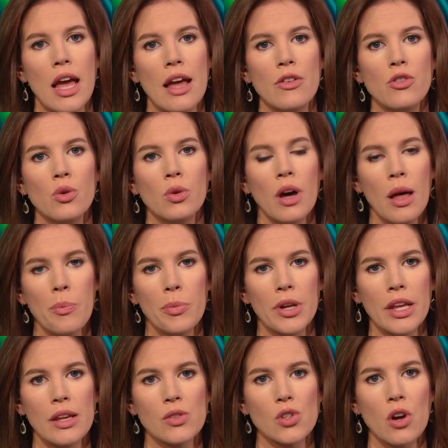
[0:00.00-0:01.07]
and new
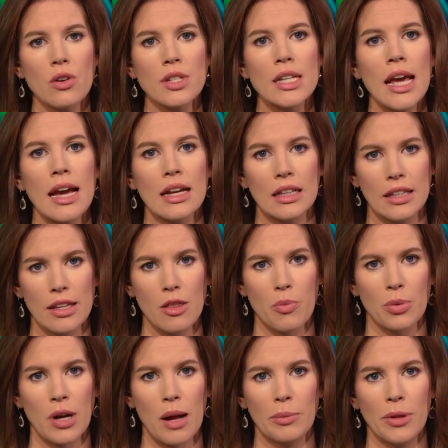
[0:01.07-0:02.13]
companies are tackling the
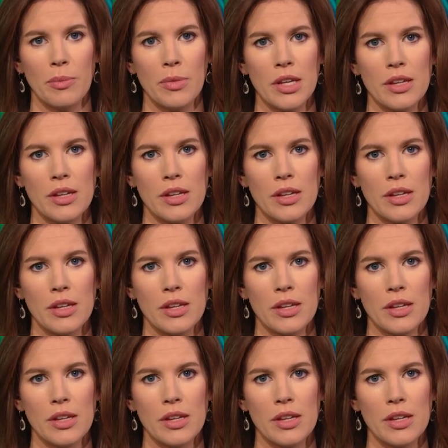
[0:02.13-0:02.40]
problem.